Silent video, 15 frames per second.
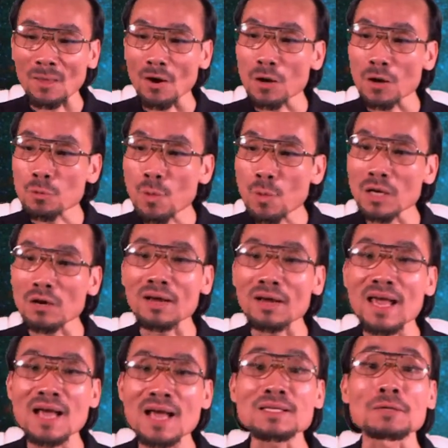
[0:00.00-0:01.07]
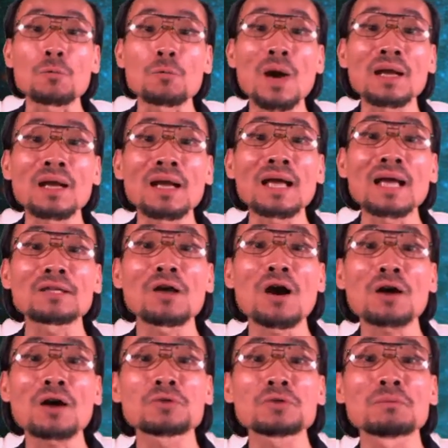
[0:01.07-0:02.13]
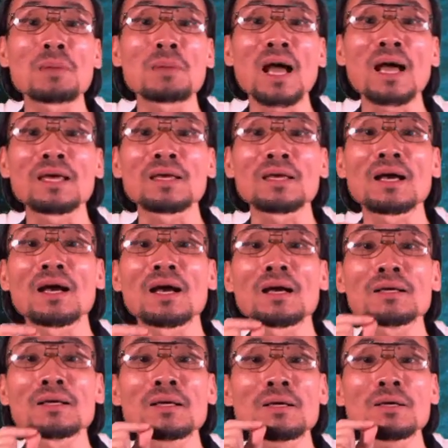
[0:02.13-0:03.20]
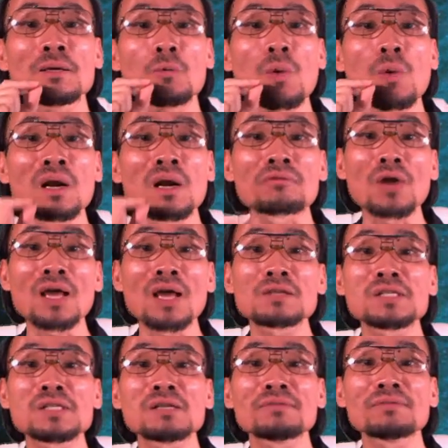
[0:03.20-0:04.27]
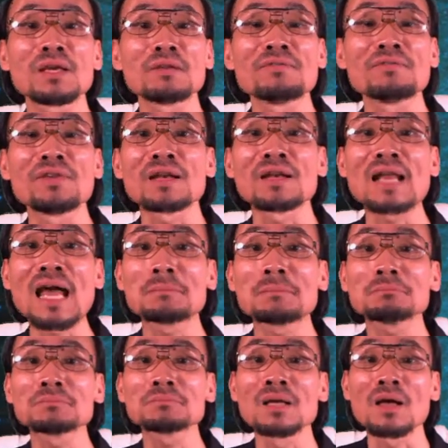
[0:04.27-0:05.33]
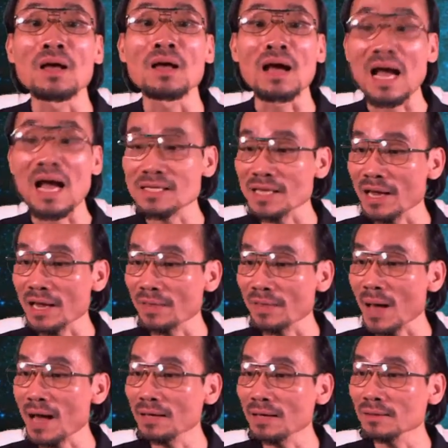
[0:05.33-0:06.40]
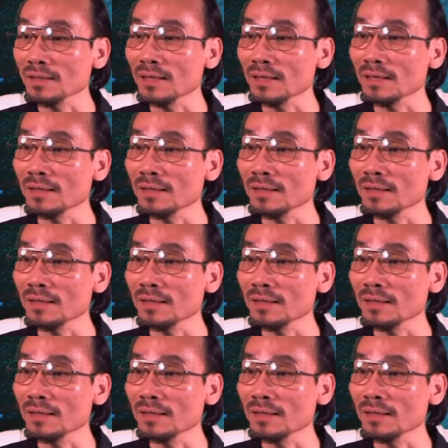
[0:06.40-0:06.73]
on one occasion when I talked to my one of relative in Vietnam. I said that